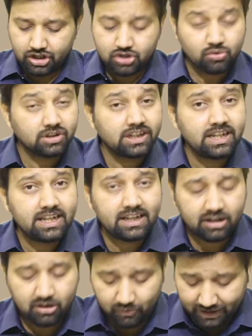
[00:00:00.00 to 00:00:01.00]
to
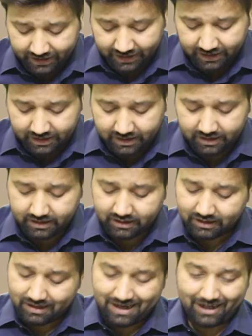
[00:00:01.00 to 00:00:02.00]
the aquatic
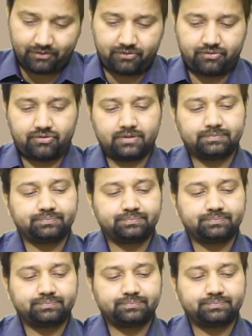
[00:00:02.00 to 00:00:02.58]
life.